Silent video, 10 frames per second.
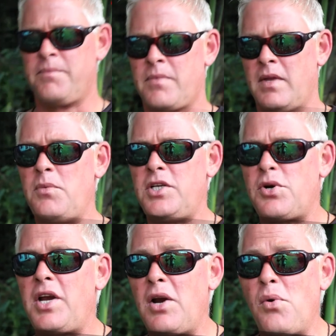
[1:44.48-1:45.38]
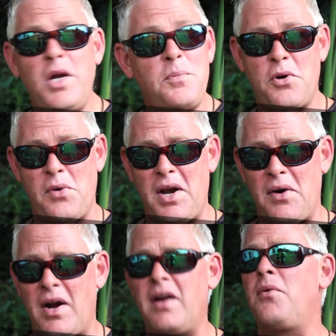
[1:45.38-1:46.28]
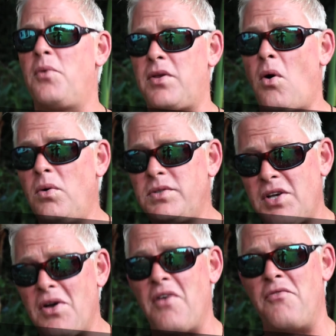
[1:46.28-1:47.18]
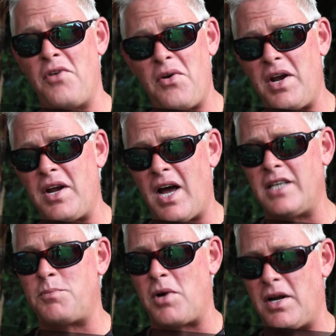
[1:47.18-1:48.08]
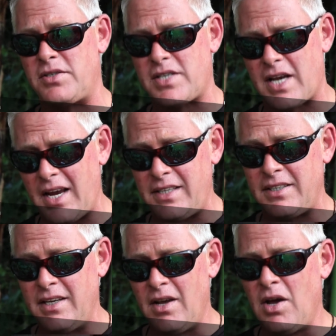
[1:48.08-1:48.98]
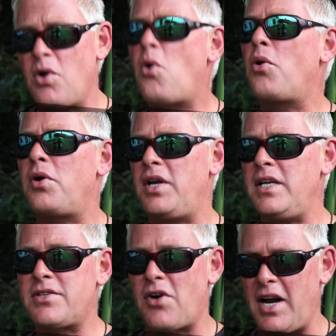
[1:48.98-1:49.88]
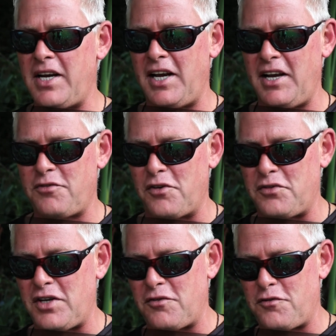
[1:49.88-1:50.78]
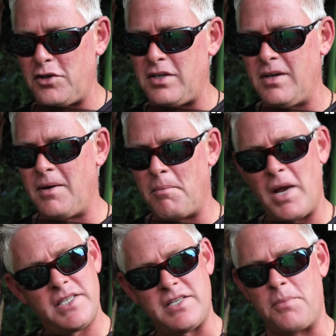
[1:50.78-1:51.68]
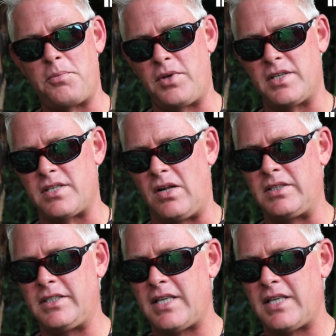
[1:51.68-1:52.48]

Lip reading: Then we're joining Lloyd Pereira with also a very nice brown skate, caught on his Grinder Elite 15 foot, matched up with a Saltus